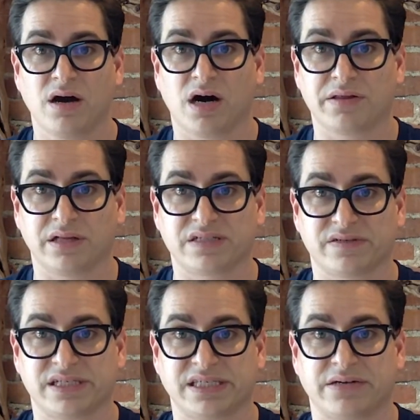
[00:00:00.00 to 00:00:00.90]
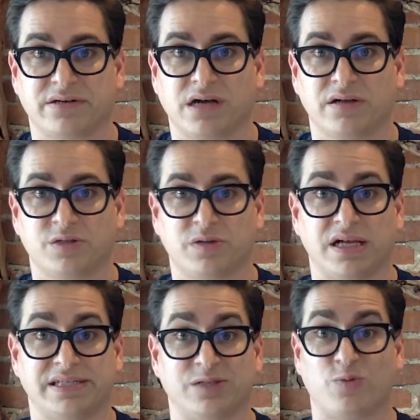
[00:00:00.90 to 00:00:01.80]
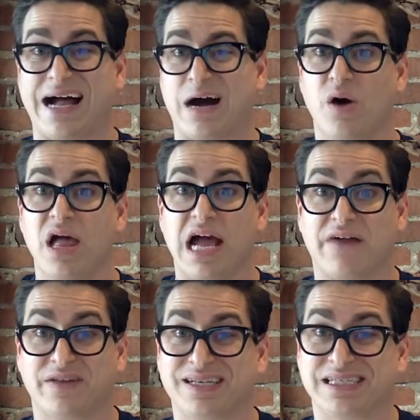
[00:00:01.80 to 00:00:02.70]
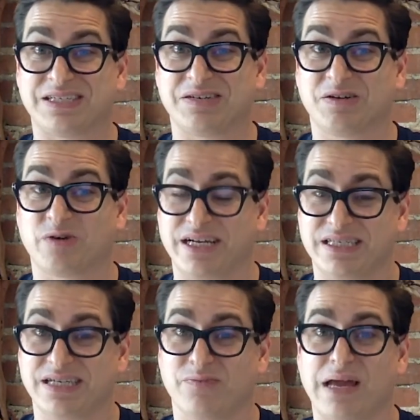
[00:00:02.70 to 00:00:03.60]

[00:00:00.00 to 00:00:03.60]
on the list for $600, realizes, wow, everything's such a great deal.